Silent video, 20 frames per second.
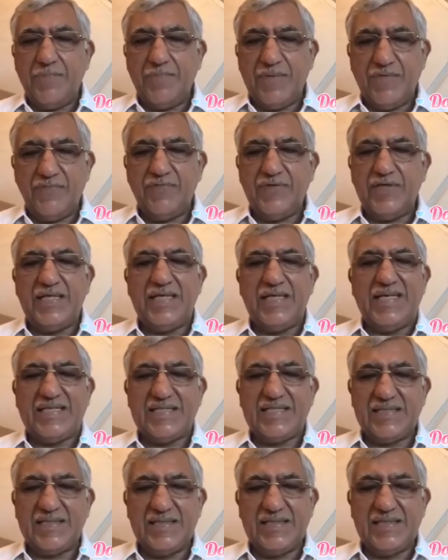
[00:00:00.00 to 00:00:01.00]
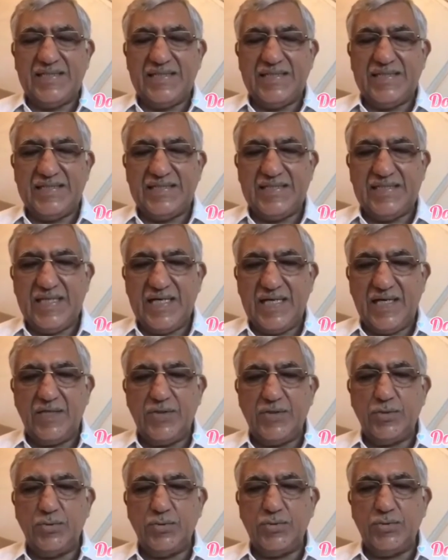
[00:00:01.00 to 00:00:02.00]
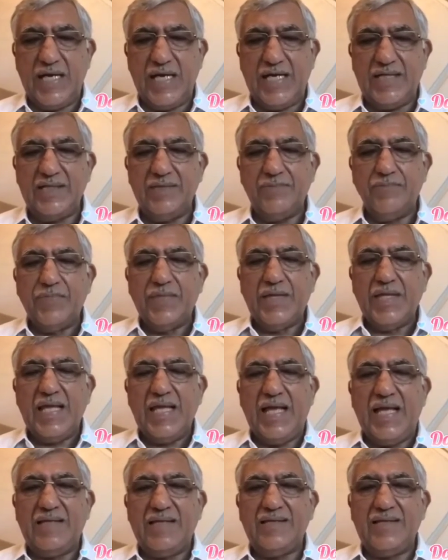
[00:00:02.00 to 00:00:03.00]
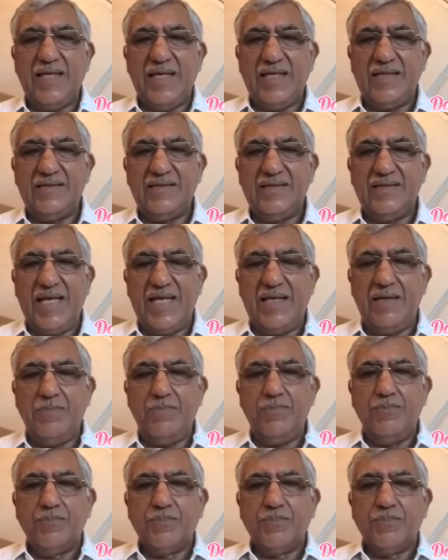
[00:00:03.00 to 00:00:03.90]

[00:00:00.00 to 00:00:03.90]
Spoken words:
prefer an external DCR to do that, and then